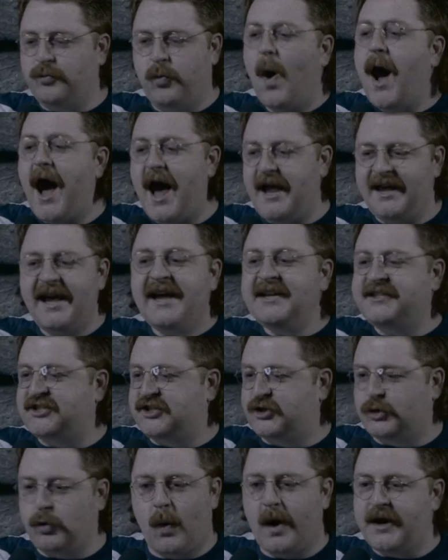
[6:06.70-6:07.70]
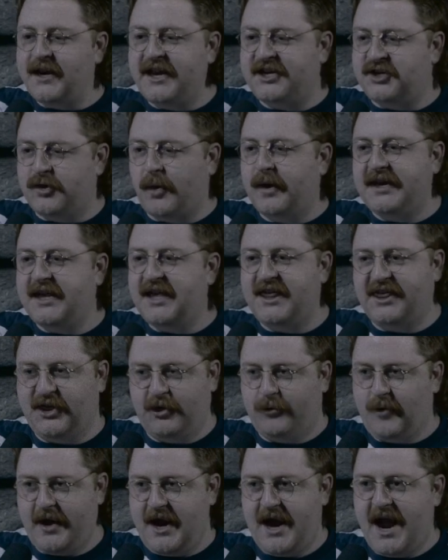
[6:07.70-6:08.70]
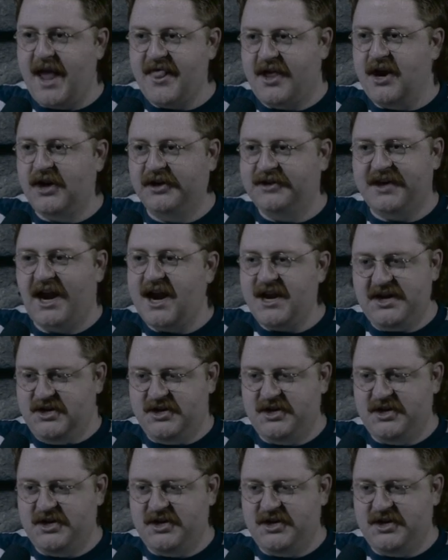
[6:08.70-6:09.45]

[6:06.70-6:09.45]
what? It's 2023, and there's a